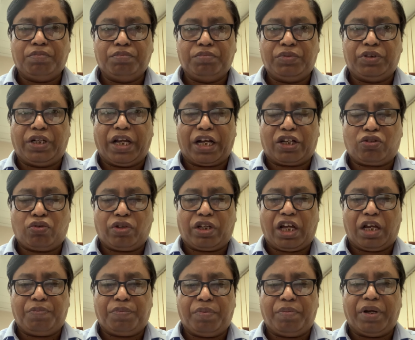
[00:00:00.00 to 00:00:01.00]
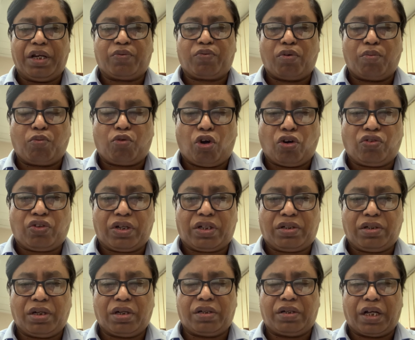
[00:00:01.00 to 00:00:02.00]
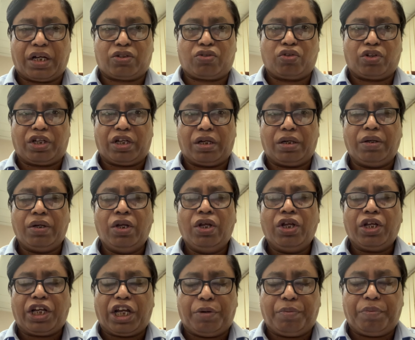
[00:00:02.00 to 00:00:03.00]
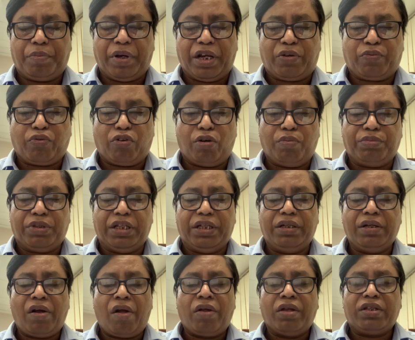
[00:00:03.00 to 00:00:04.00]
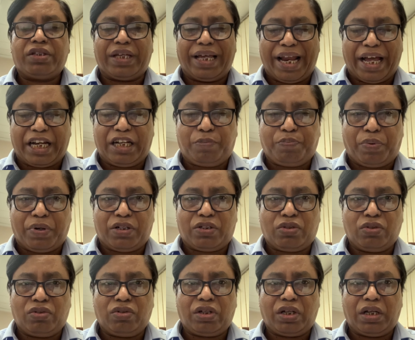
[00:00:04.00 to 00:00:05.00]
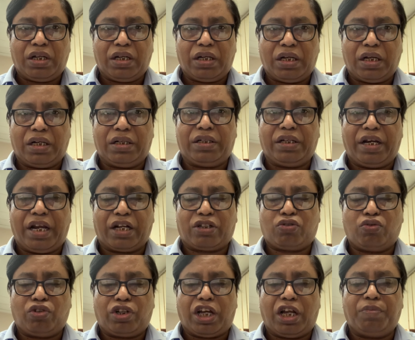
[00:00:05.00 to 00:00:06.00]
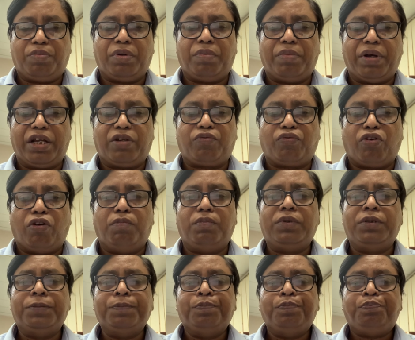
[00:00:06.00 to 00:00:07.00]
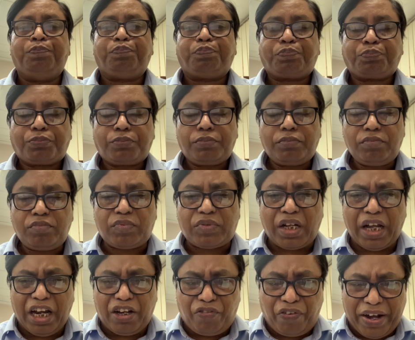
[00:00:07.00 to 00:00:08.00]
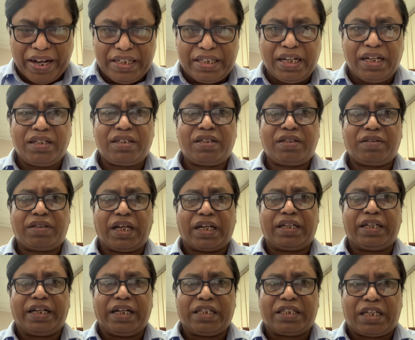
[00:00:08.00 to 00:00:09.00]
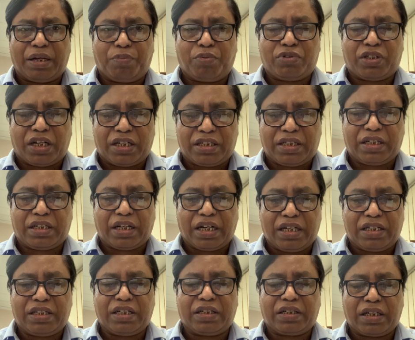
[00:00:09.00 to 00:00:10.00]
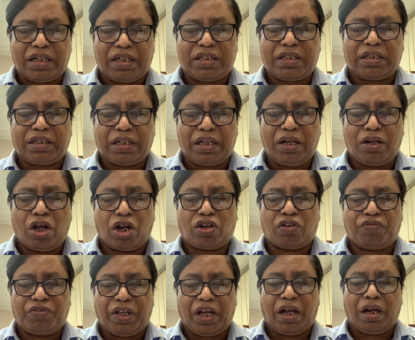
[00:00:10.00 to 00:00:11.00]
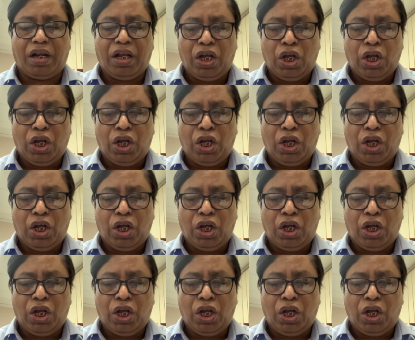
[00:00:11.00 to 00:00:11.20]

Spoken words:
Deduction can be made from contractor, deduction can be made from the salaried person, and deduction can be made from advisors, technical support, etc., etc., etc.